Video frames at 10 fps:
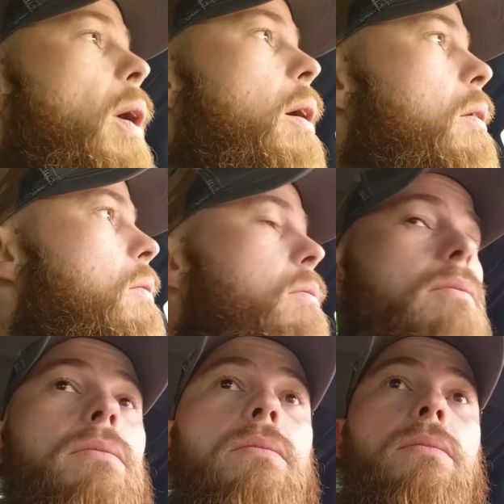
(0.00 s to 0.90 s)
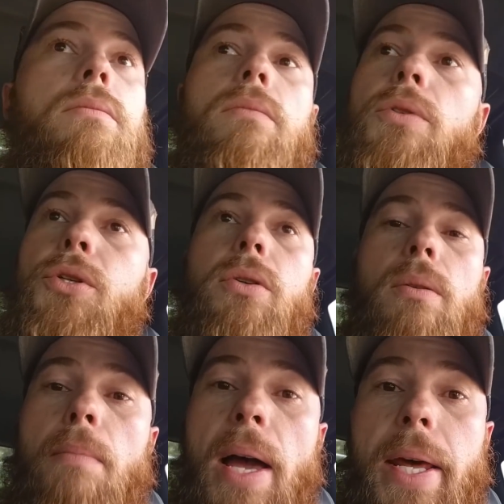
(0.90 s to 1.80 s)
Well,
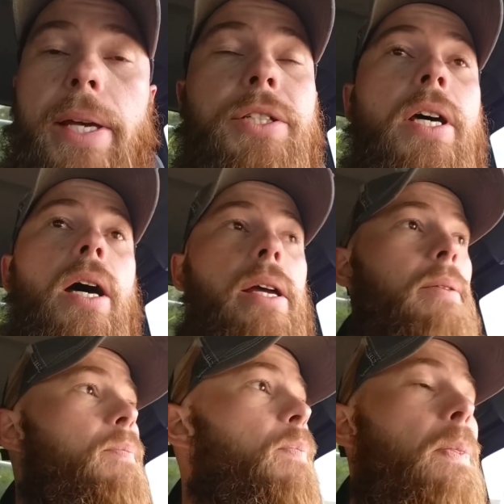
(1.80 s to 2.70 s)
my day's done.